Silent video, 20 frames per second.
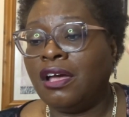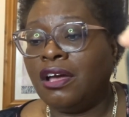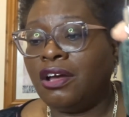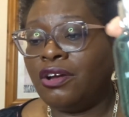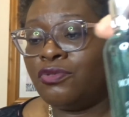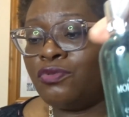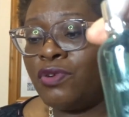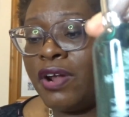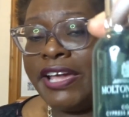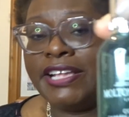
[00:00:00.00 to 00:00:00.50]

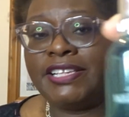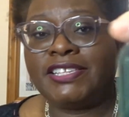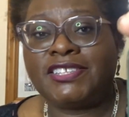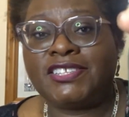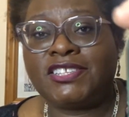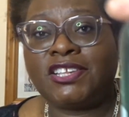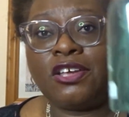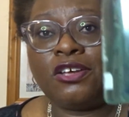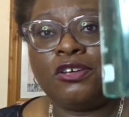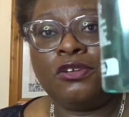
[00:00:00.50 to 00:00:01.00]
Right,
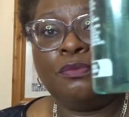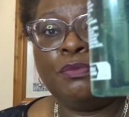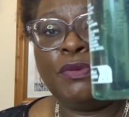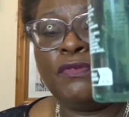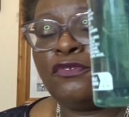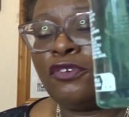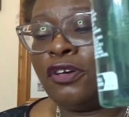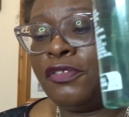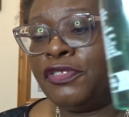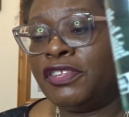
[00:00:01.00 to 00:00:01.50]
so
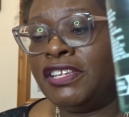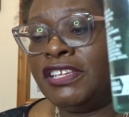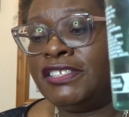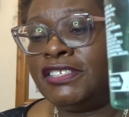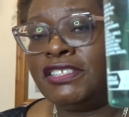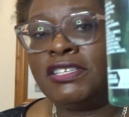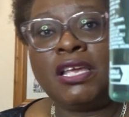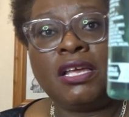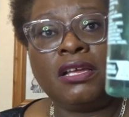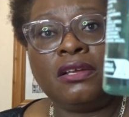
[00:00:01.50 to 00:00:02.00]
we've got
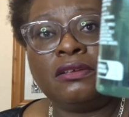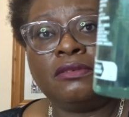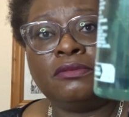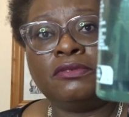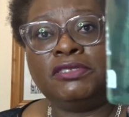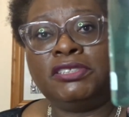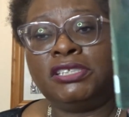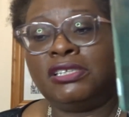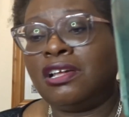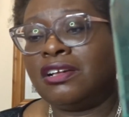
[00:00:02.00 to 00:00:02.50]
this
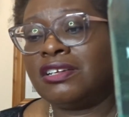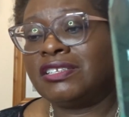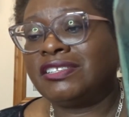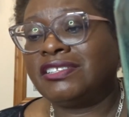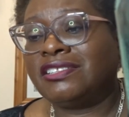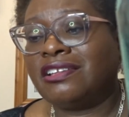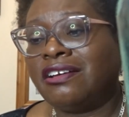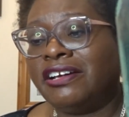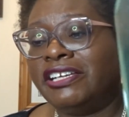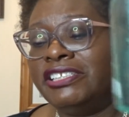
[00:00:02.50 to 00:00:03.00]
deluxe
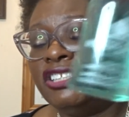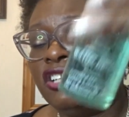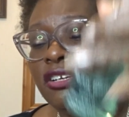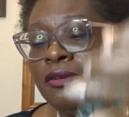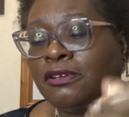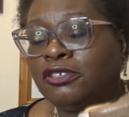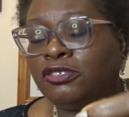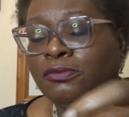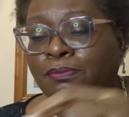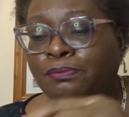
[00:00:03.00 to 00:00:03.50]
size
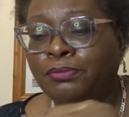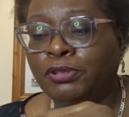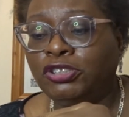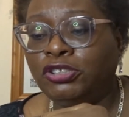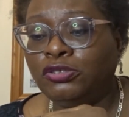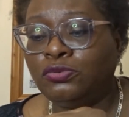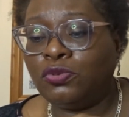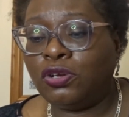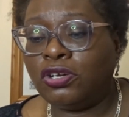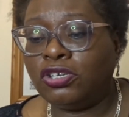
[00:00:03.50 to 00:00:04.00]

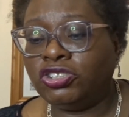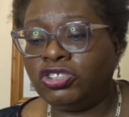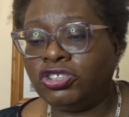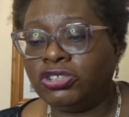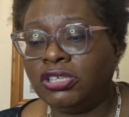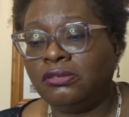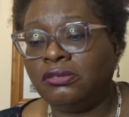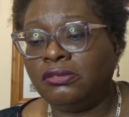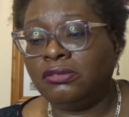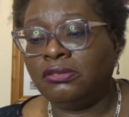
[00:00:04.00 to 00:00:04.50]
body
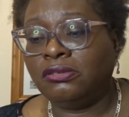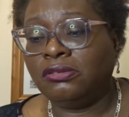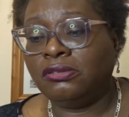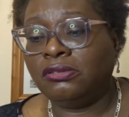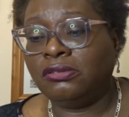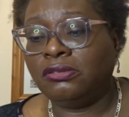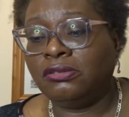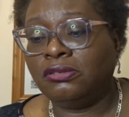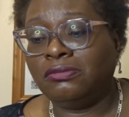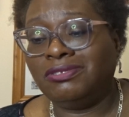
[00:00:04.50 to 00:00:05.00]
wash,
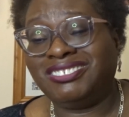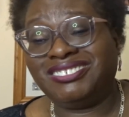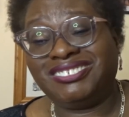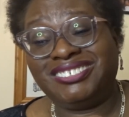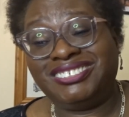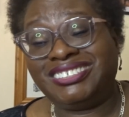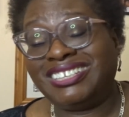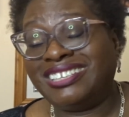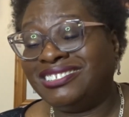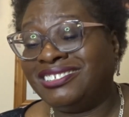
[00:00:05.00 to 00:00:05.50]
which, as I
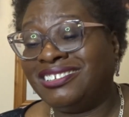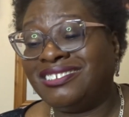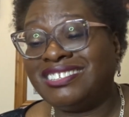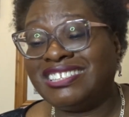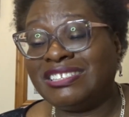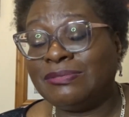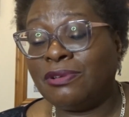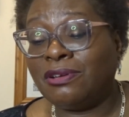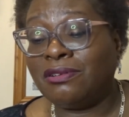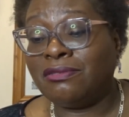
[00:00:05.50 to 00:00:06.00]
said, it does
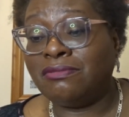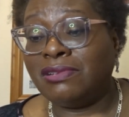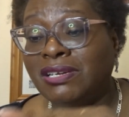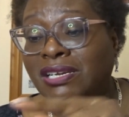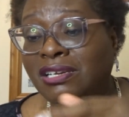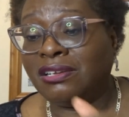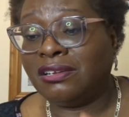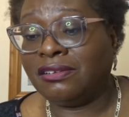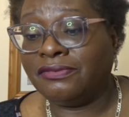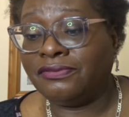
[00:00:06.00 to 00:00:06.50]
smell
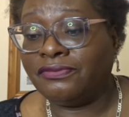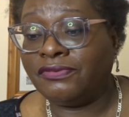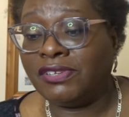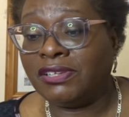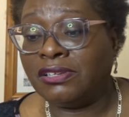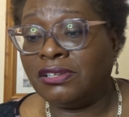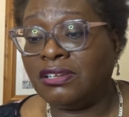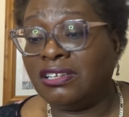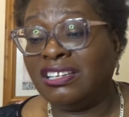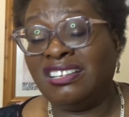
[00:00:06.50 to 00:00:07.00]
really
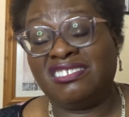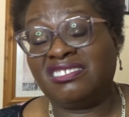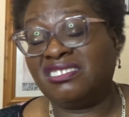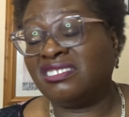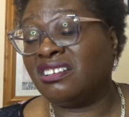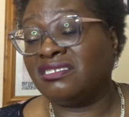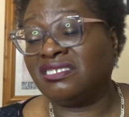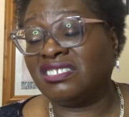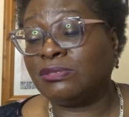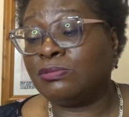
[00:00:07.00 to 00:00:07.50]
lovely. It
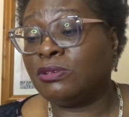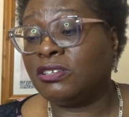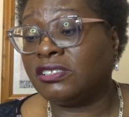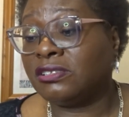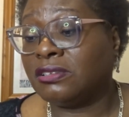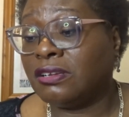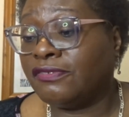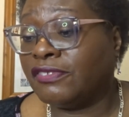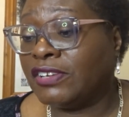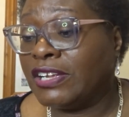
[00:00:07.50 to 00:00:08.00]
smells
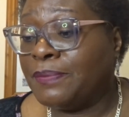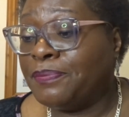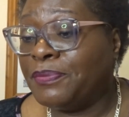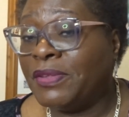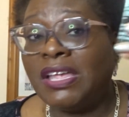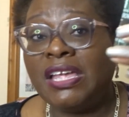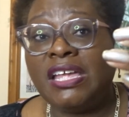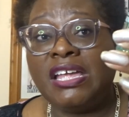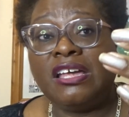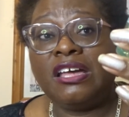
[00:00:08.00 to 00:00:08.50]
lovely.
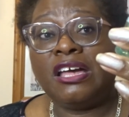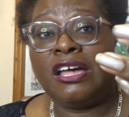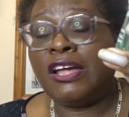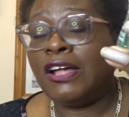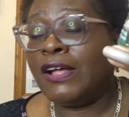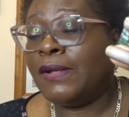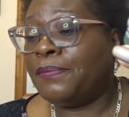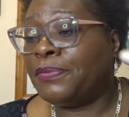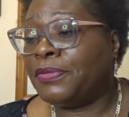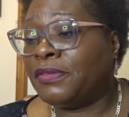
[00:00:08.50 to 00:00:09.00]

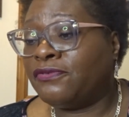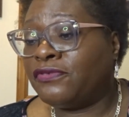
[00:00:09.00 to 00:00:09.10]
The